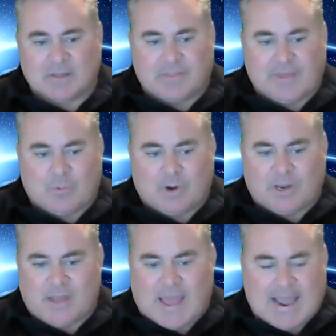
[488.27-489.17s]
they wanted
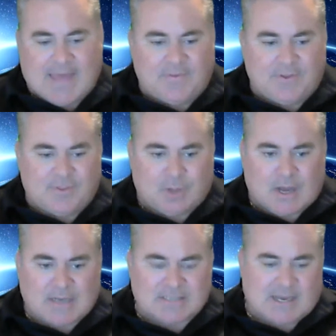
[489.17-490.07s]
to add to the
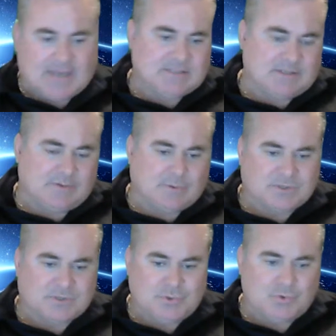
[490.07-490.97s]
block size, and there was
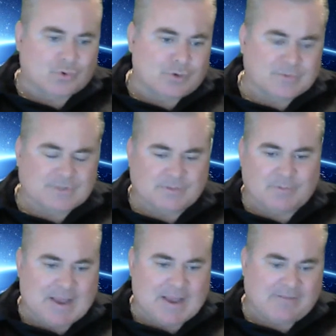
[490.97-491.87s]
2 groups that went
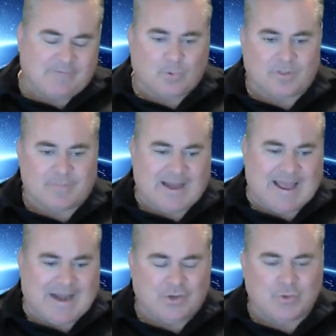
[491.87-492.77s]
back and forth about
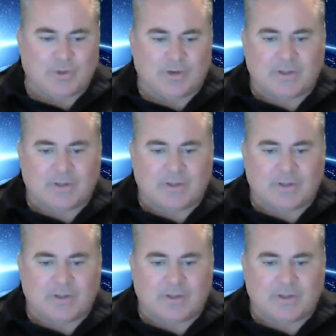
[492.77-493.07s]
how to do it.